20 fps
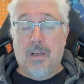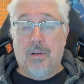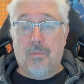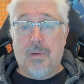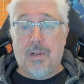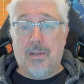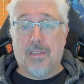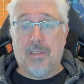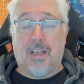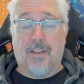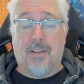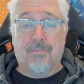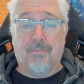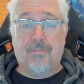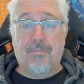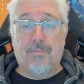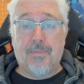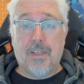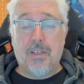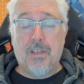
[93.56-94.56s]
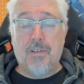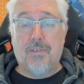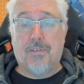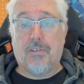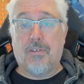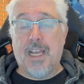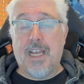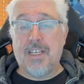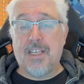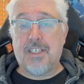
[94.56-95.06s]
Well done. You've
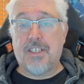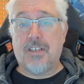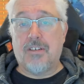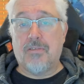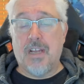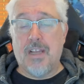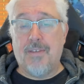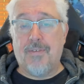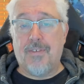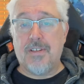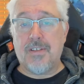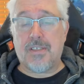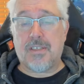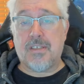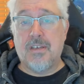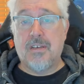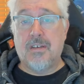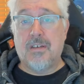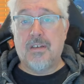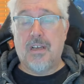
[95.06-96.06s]
created a grievance